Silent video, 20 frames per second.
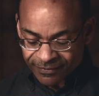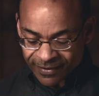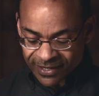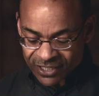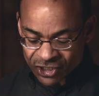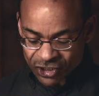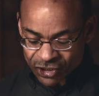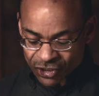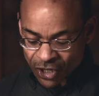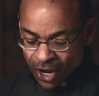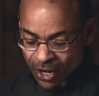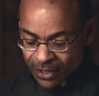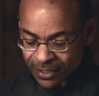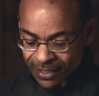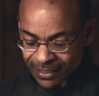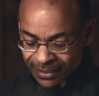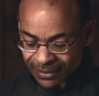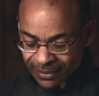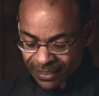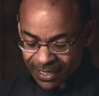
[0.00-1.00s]
face shone
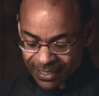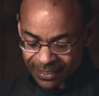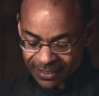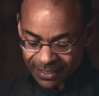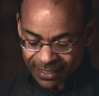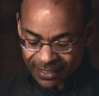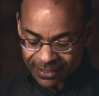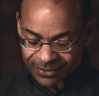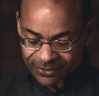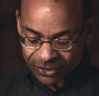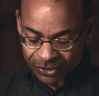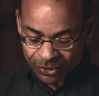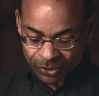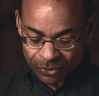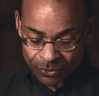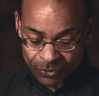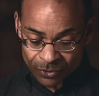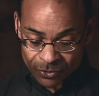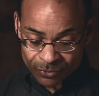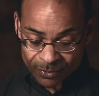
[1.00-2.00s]
like lightning, and his
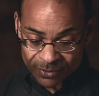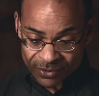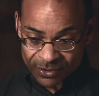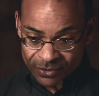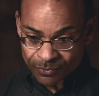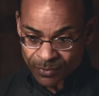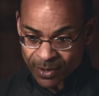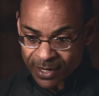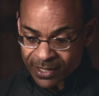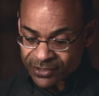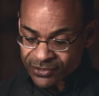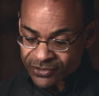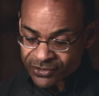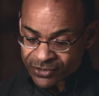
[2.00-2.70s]
clothes was as white as